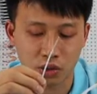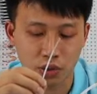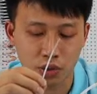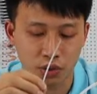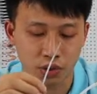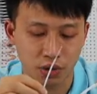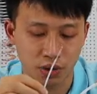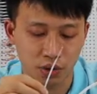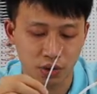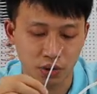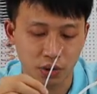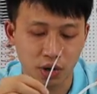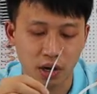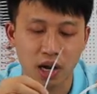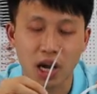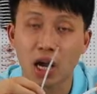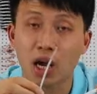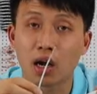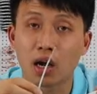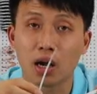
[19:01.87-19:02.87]
to
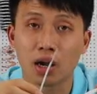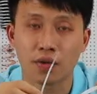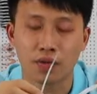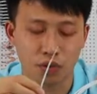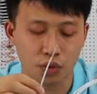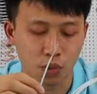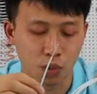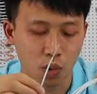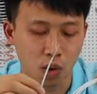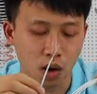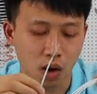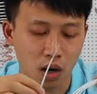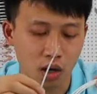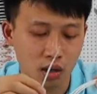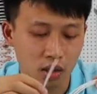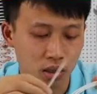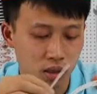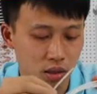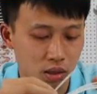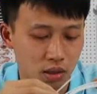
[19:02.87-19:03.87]
you if you
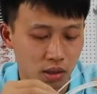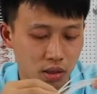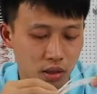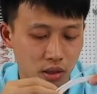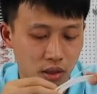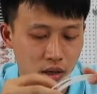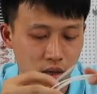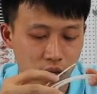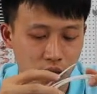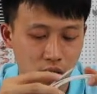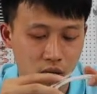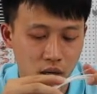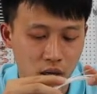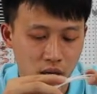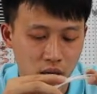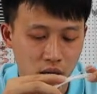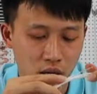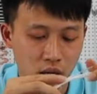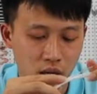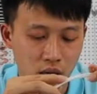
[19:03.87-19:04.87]
want.
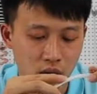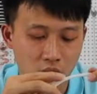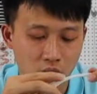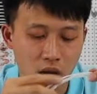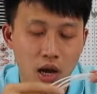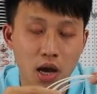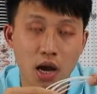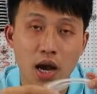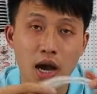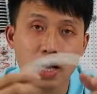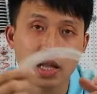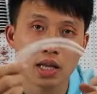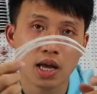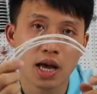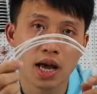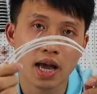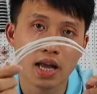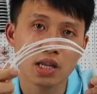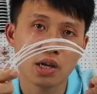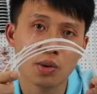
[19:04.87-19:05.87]
And
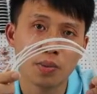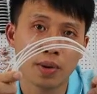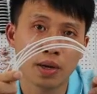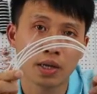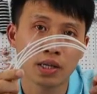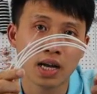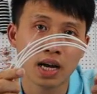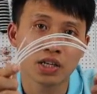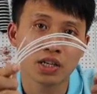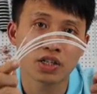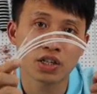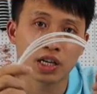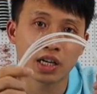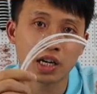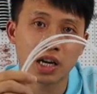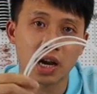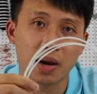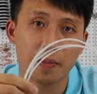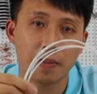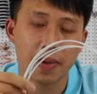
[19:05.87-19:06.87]
the annual production
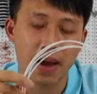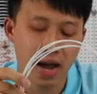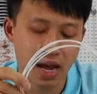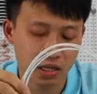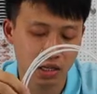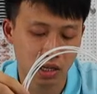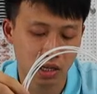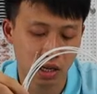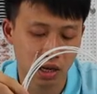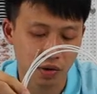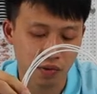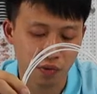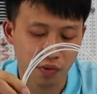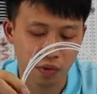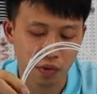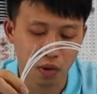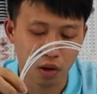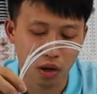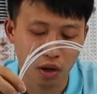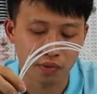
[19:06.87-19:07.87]
capacity
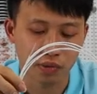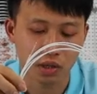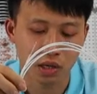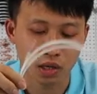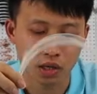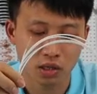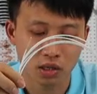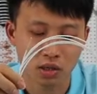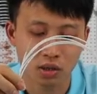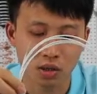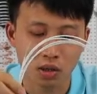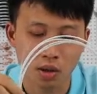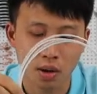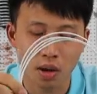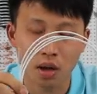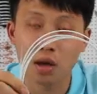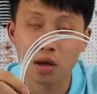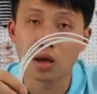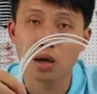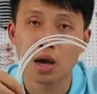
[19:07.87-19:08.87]
of this
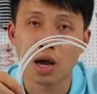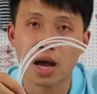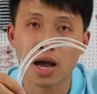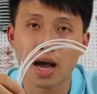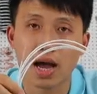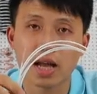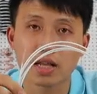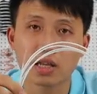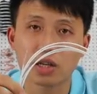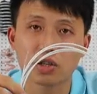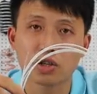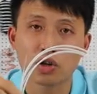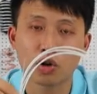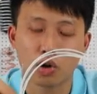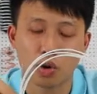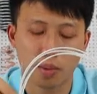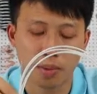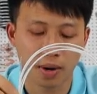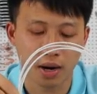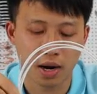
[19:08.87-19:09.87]

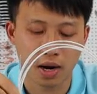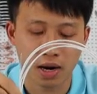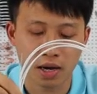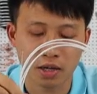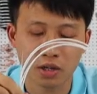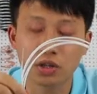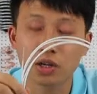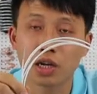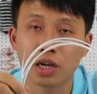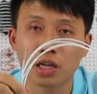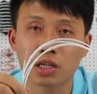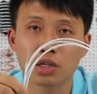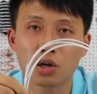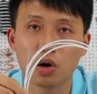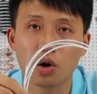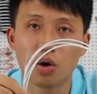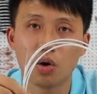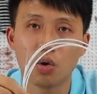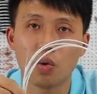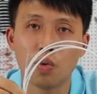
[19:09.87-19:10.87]
endoscope brush is
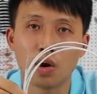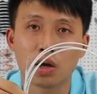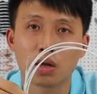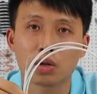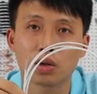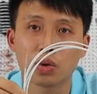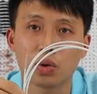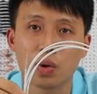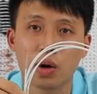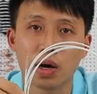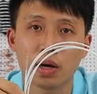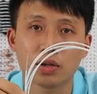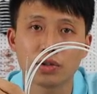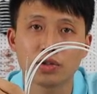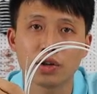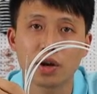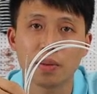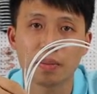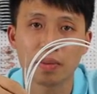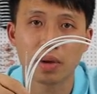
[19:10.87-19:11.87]
over
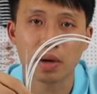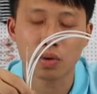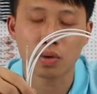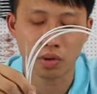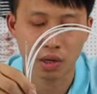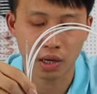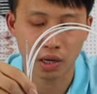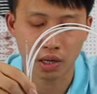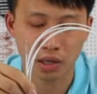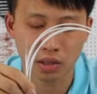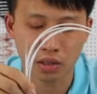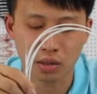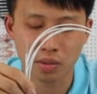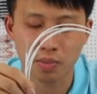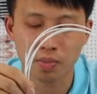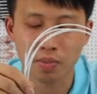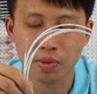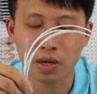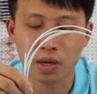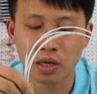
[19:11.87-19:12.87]
200 million
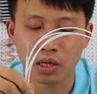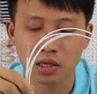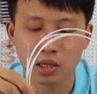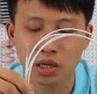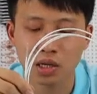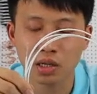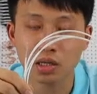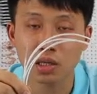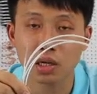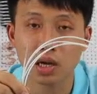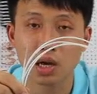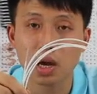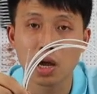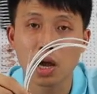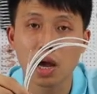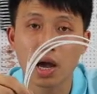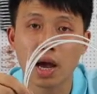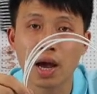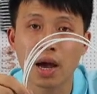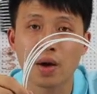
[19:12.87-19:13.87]
pieces,
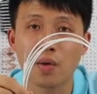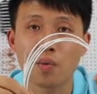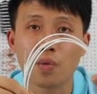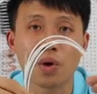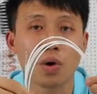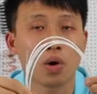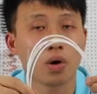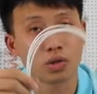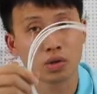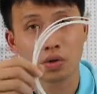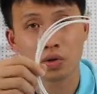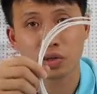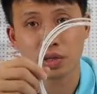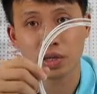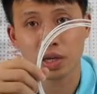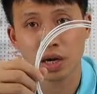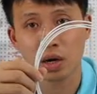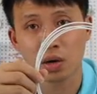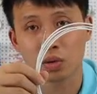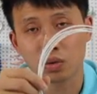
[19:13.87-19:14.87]
and we also
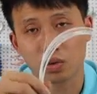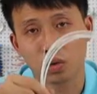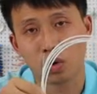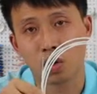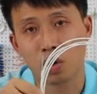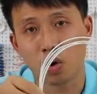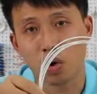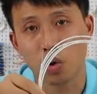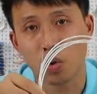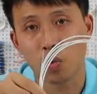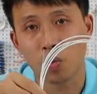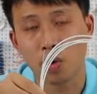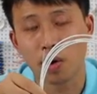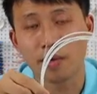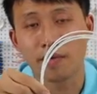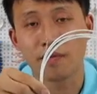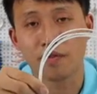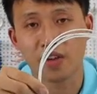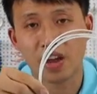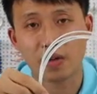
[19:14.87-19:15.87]
sell to
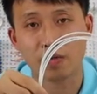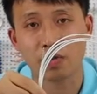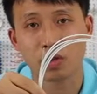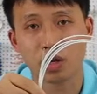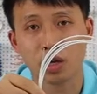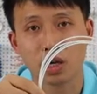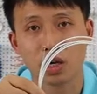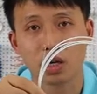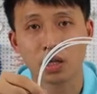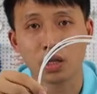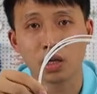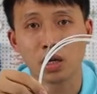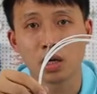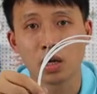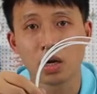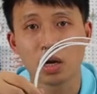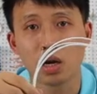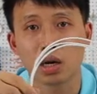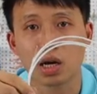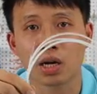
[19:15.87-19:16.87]
over 15
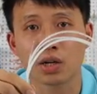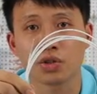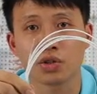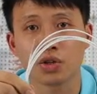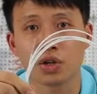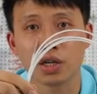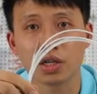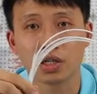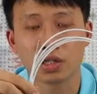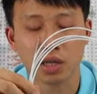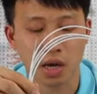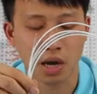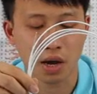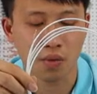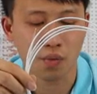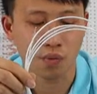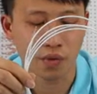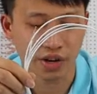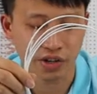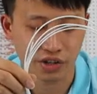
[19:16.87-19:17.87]
countries
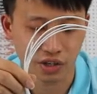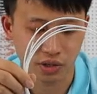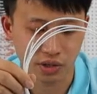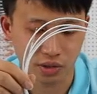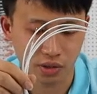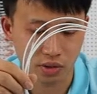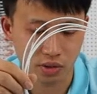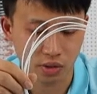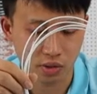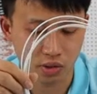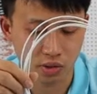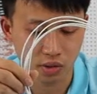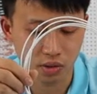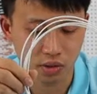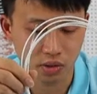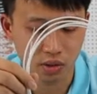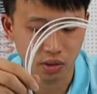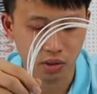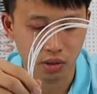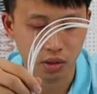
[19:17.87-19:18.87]
and regions.
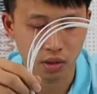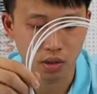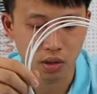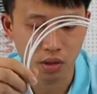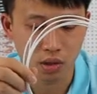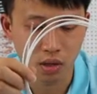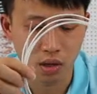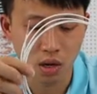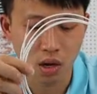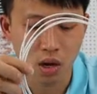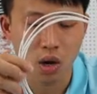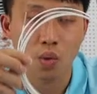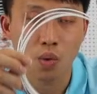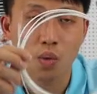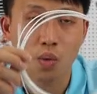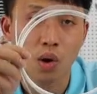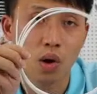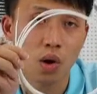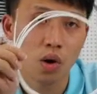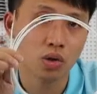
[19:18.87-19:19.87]

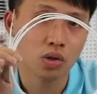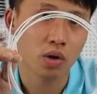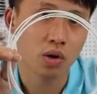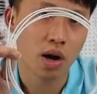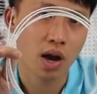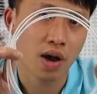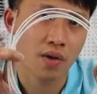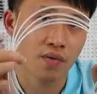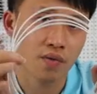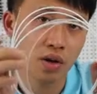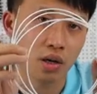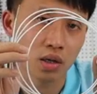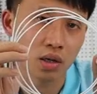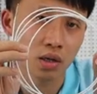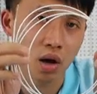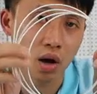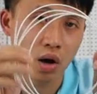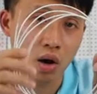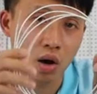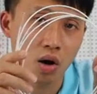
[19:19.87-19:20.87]
We also have a
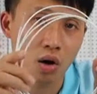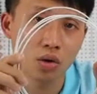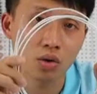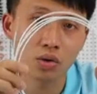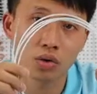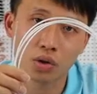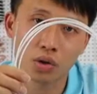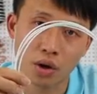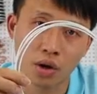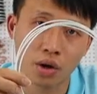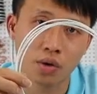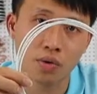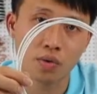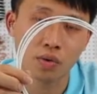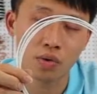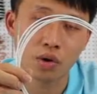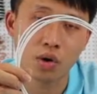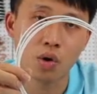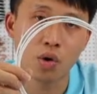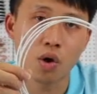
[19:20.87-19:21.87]
long-term
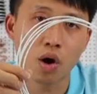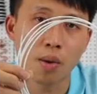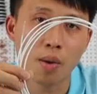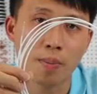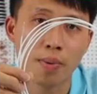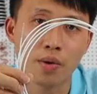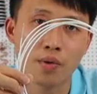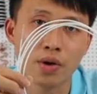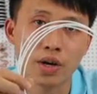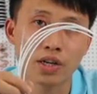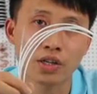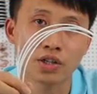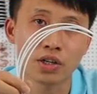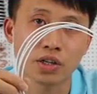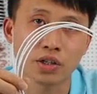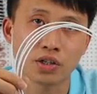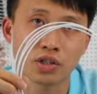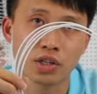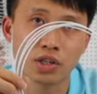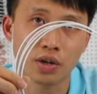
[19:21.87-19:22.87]

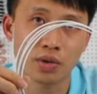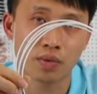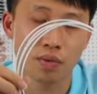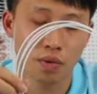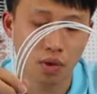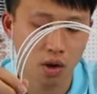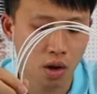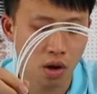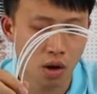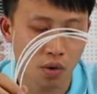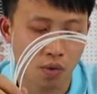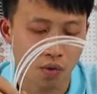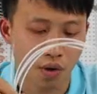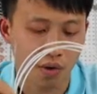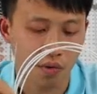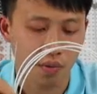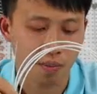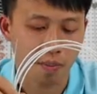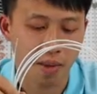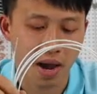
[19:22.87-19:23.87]
cooperation
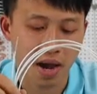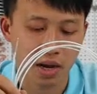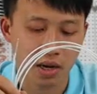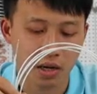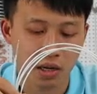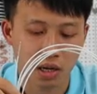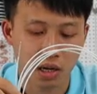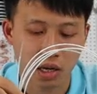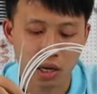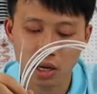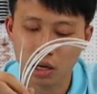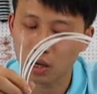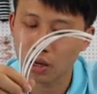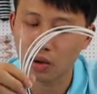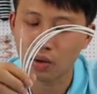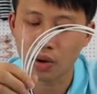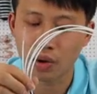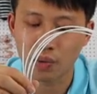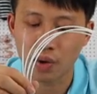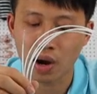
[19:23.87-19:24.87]
with many
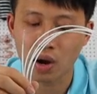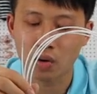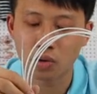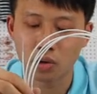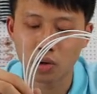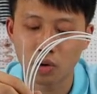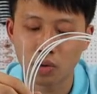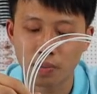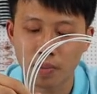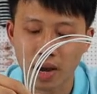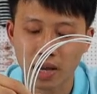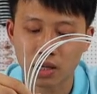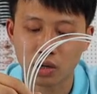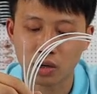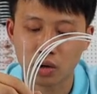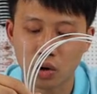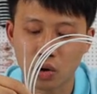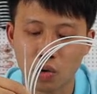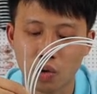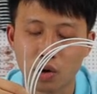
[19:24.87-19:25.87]
well-known
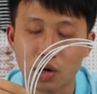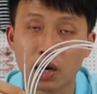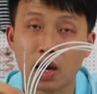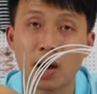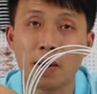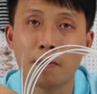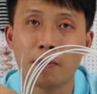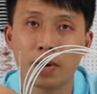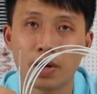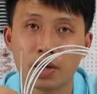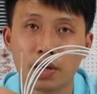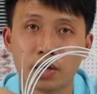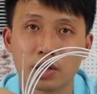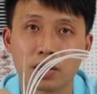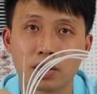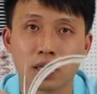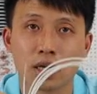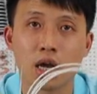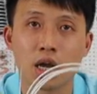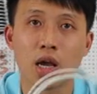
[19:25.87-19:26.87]
medical
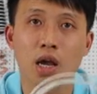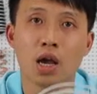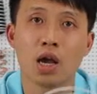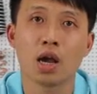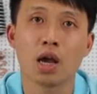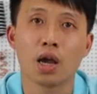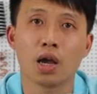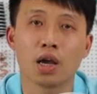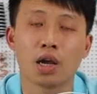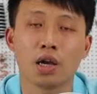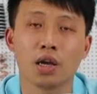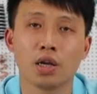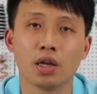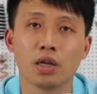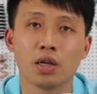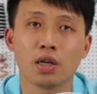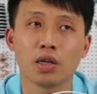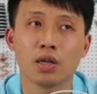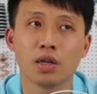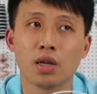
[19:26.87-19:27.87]
companies
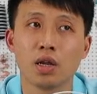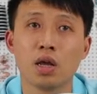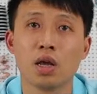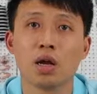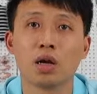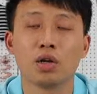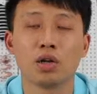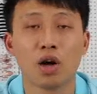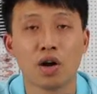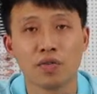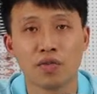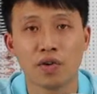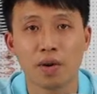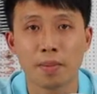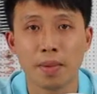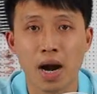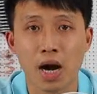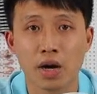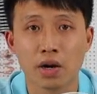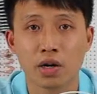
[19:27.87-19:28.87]
in North
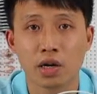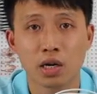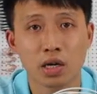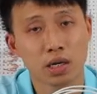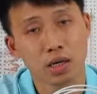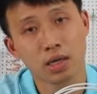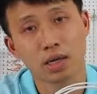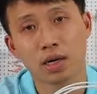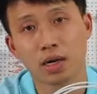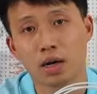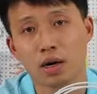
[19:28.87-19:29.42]
America